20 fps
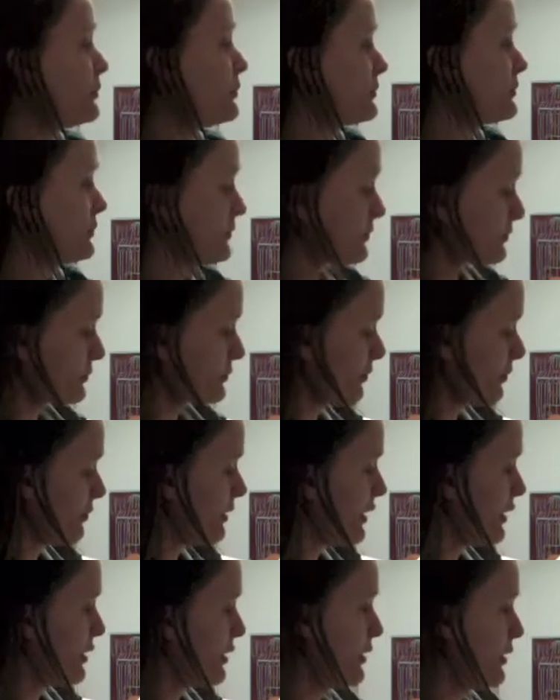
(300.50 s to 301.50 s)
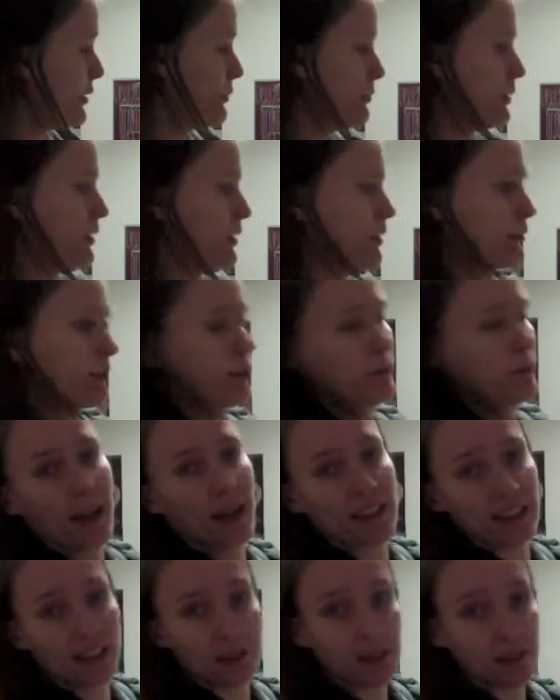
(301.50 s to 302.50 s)
the middle rope has to be
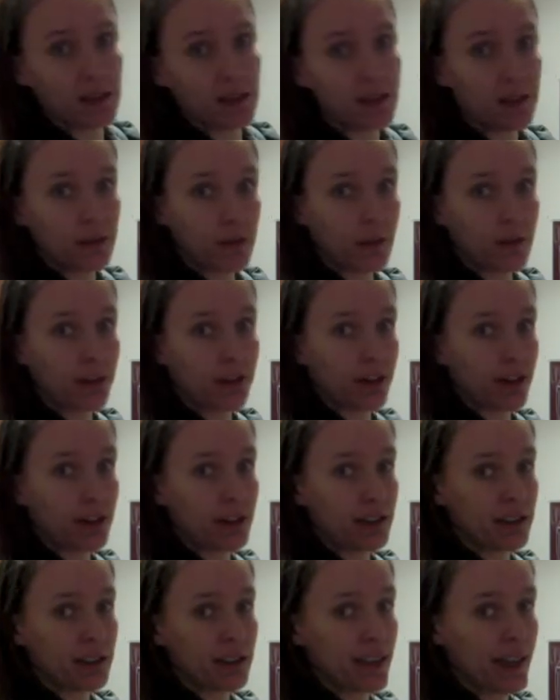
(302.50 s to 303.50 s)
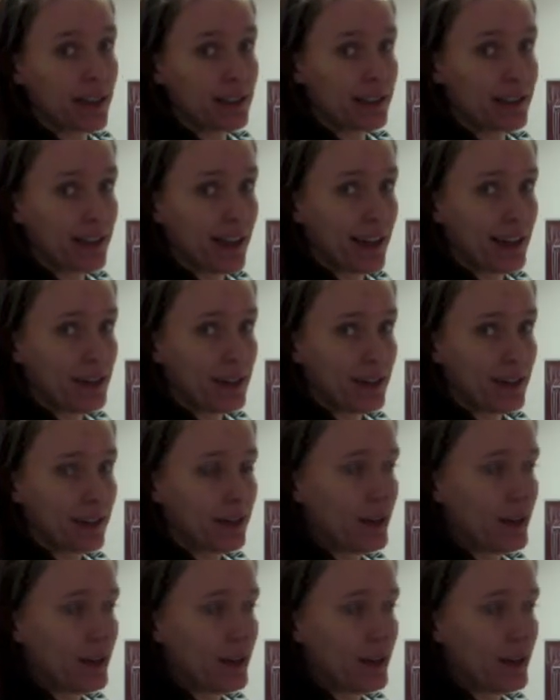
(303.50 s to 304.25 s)
2/3 that size. So my